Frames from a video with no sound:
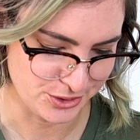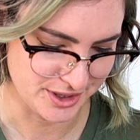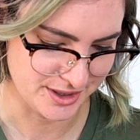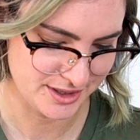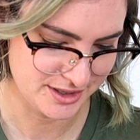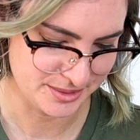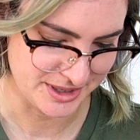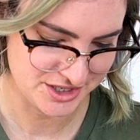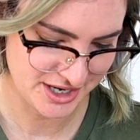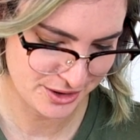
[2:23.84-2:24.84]
folder, into
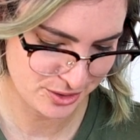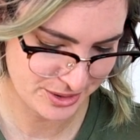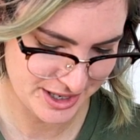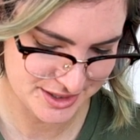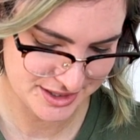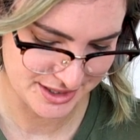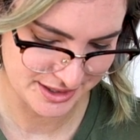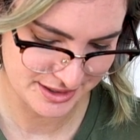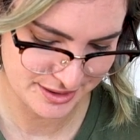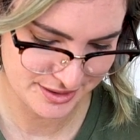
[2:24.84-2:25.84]
my channel
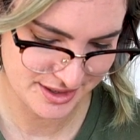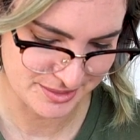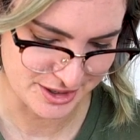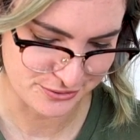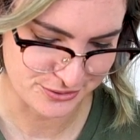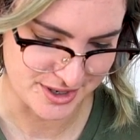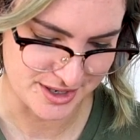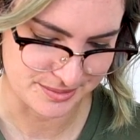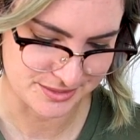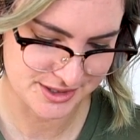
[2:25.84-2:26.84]
branding, thumbnail
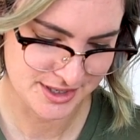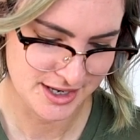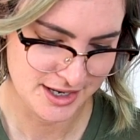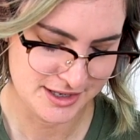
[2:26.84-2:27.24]
frames.